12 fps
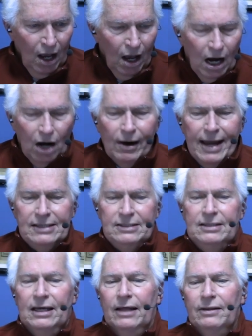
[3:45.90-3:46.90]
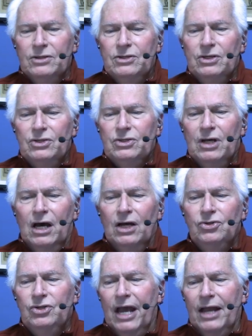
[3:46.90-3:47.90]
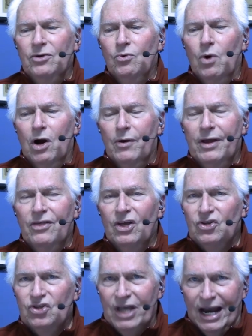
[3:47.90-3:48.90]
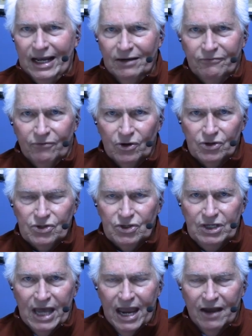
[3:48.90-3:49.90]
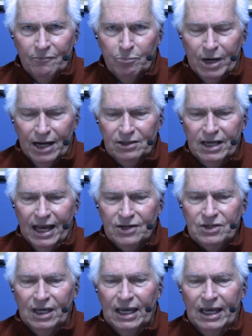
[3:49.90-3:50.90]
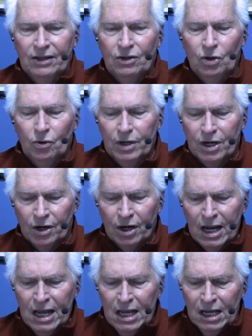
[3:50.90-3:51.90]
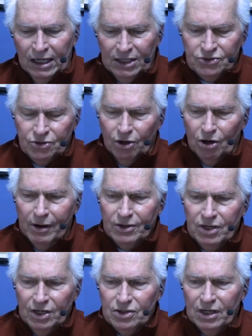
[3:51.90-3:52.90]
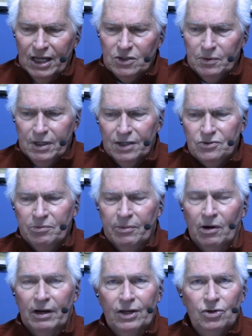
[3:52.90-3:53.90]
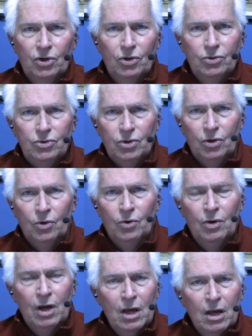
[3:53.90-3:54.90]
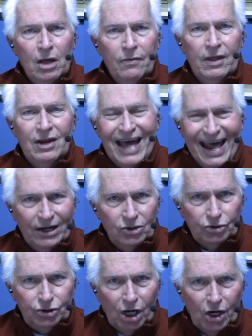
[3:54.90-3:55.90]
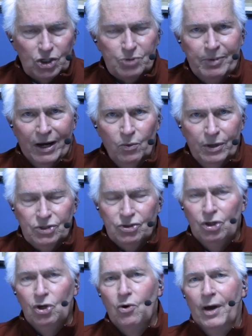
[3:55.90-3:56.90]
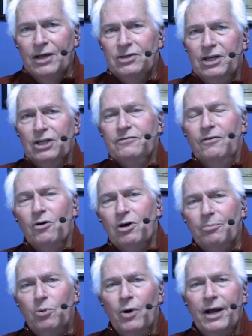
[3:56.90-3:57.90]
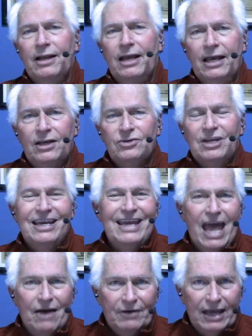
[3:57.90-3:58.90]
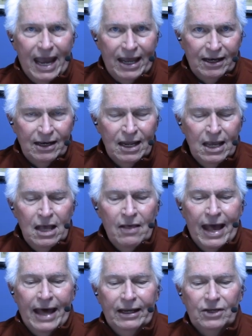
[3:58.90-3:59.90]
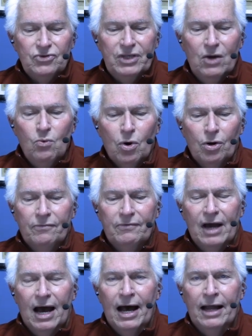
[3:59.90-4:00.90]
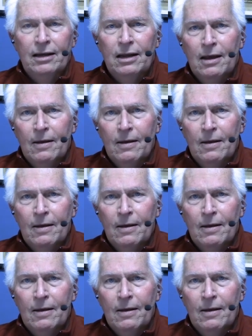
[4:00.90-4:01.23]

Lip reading: All right. This is January the 2nd, first day of broadcasting in the new year. Let's turn our attention, as we customarily do, to the nautical charts by which the USS Focal Point is navigated. That is the Word of God.